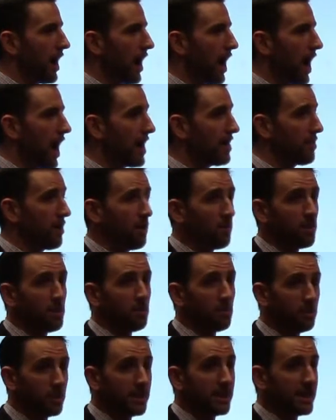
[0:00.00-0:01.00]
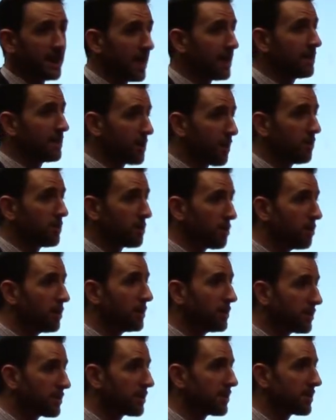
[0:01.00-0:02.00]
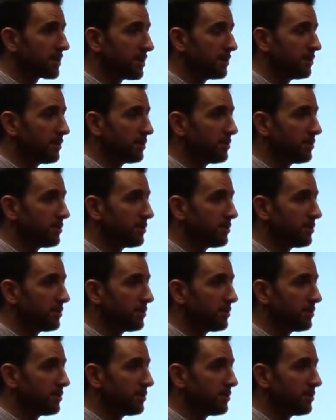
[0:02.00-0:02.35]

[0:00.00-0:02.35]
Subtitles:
I thought we were really getting a territorial system.